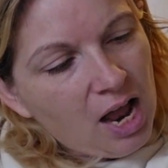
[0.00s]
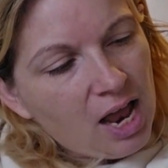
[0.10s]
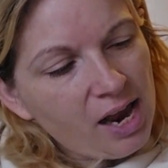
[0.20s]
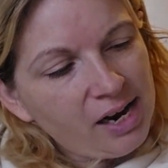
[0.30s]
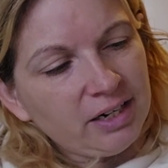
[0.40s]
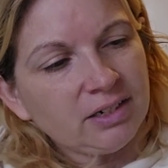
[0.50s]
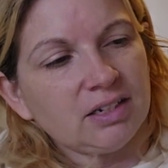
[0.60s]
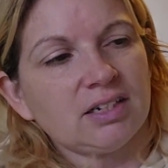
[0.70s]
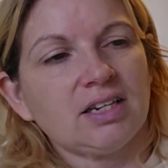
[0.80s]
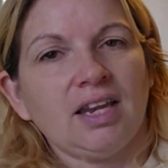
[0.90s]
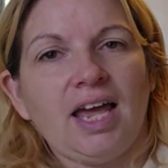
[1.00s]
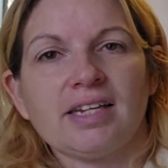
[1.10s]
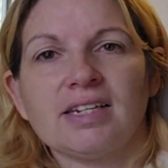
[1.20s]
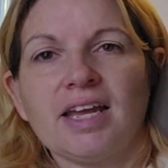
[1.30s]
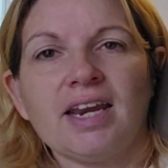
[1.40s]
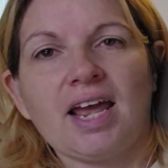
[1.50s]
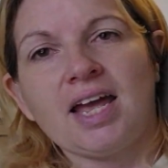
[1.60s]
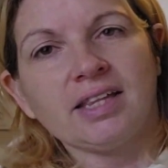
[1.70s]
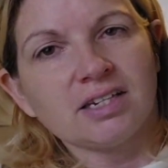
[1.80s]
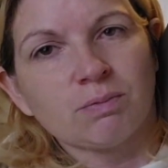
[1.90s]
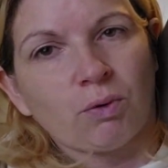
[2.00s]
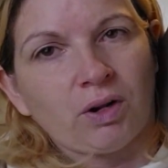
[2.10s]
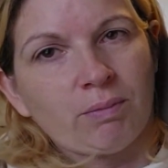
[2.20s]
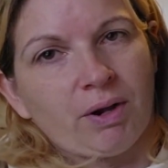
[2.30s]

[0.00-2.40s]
And last night and this morning,